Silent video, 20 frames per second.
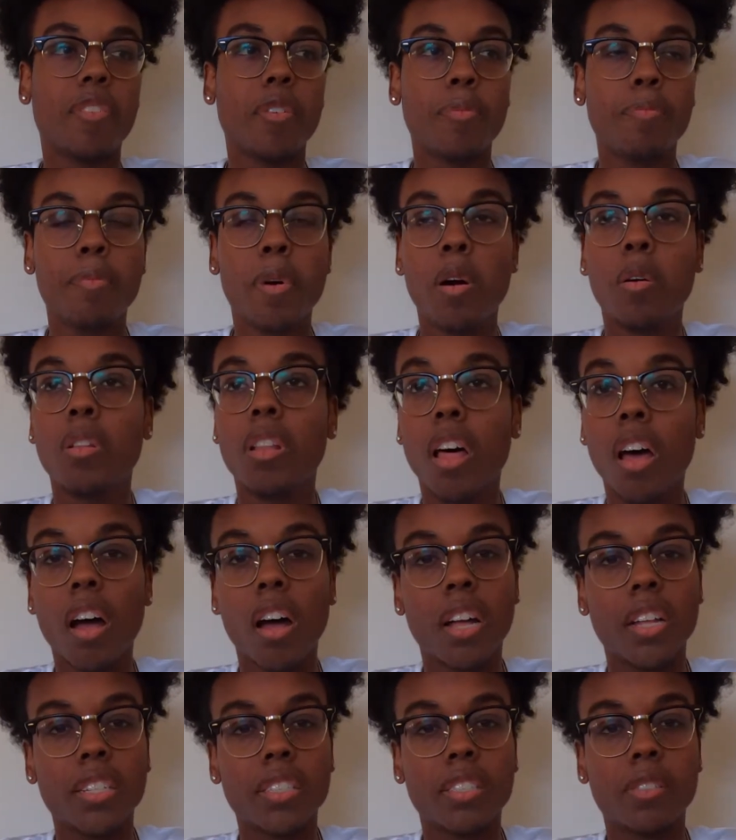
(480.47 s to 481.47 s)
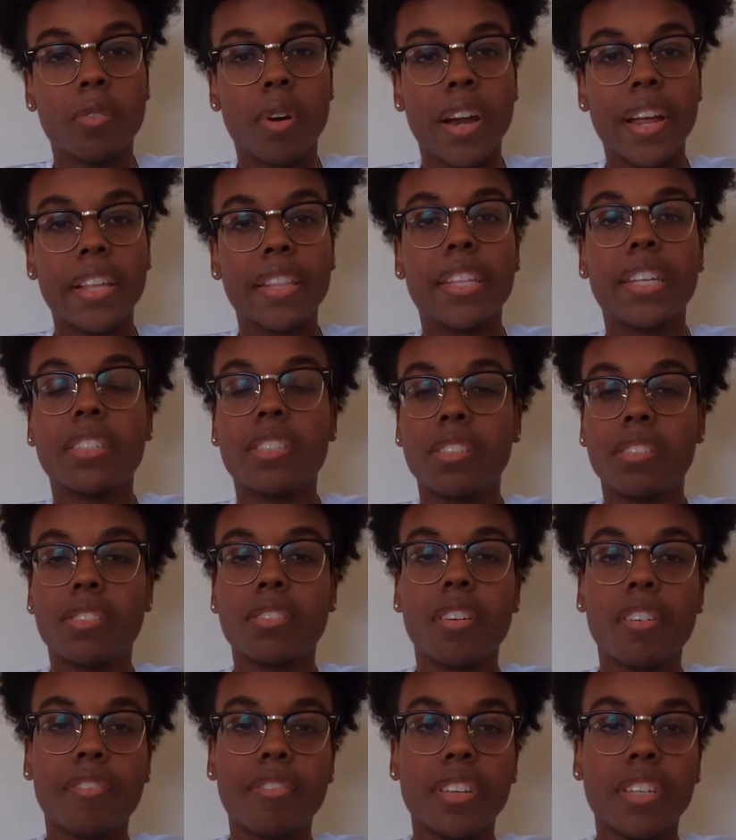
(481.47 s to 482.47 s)
you mow lawns, right, that's a
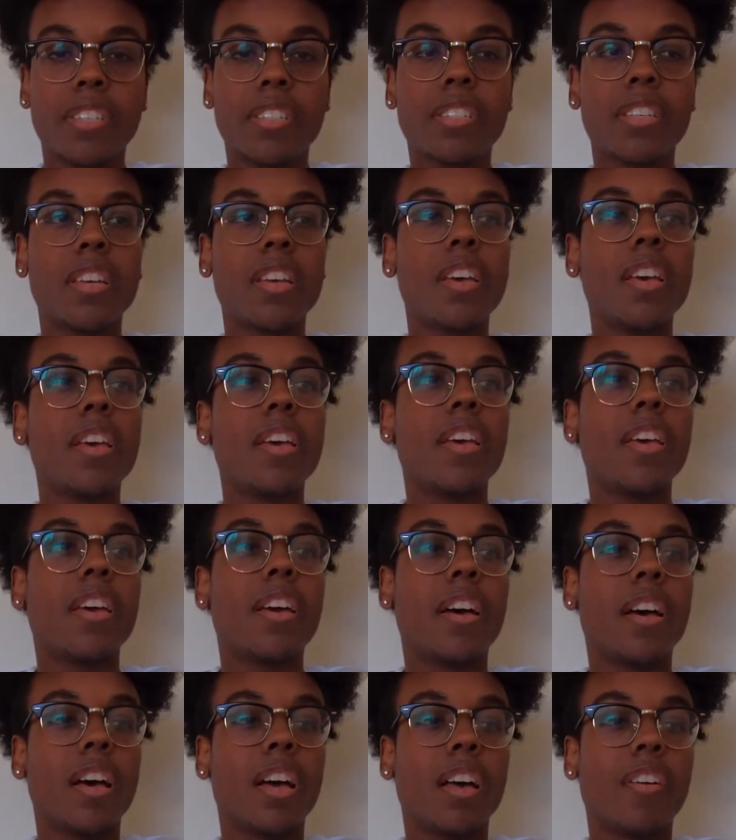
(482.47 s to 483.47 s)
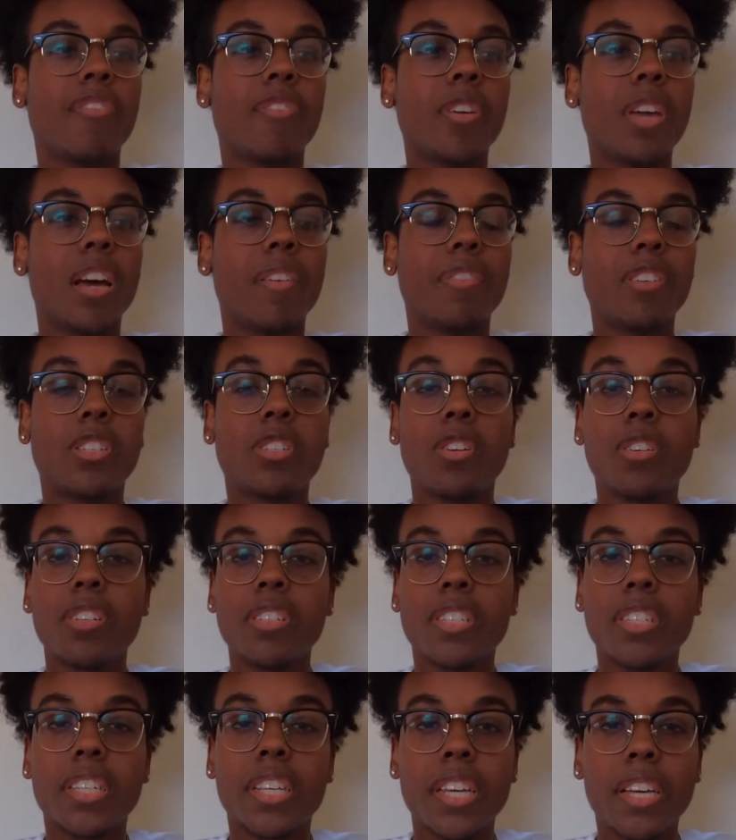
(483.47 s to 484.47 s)
service. If you have a certain
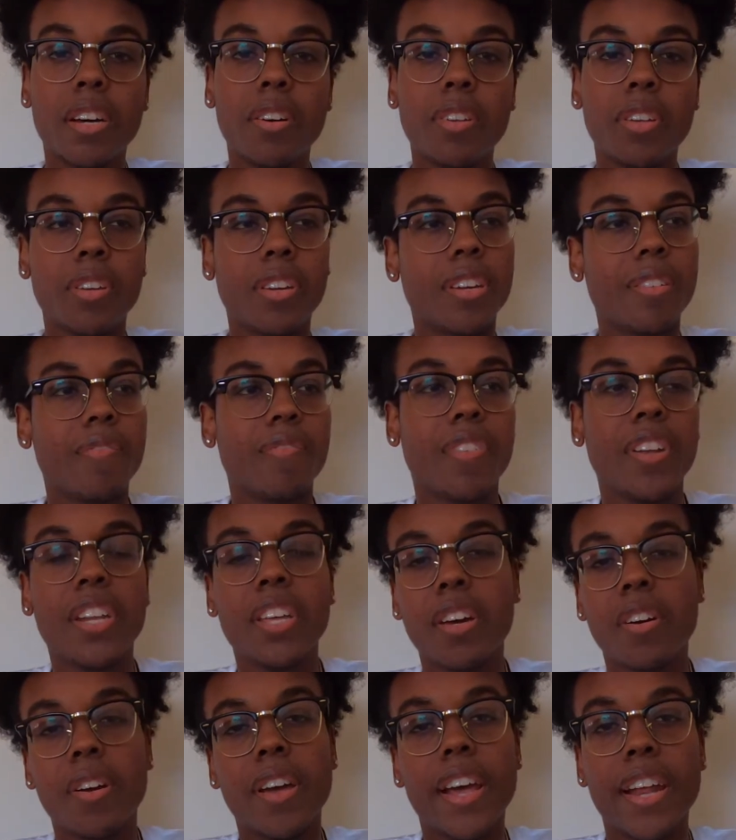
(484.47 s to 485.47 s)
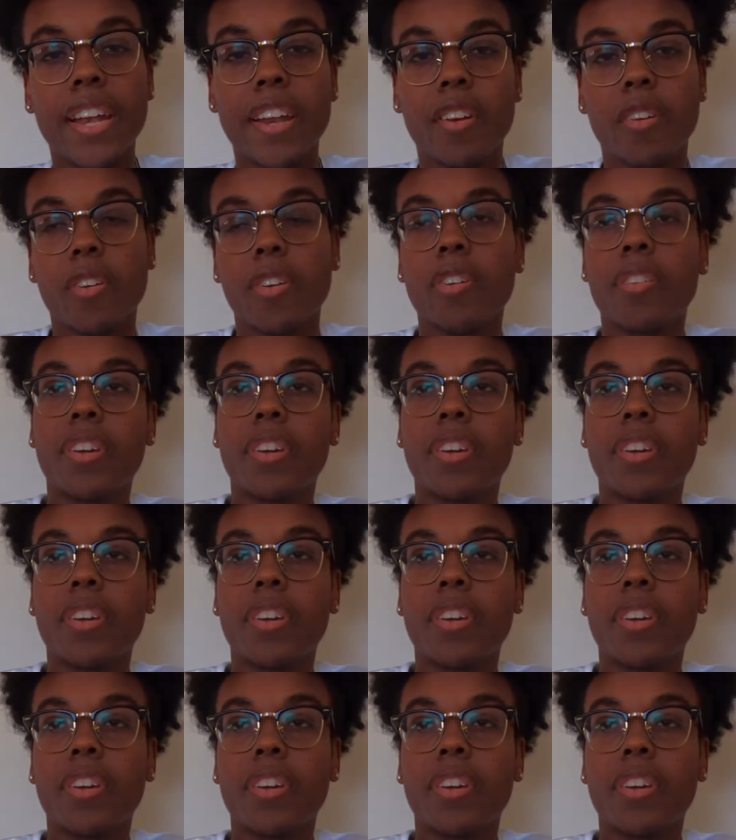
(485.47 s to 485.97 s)
skill, you can video edit, or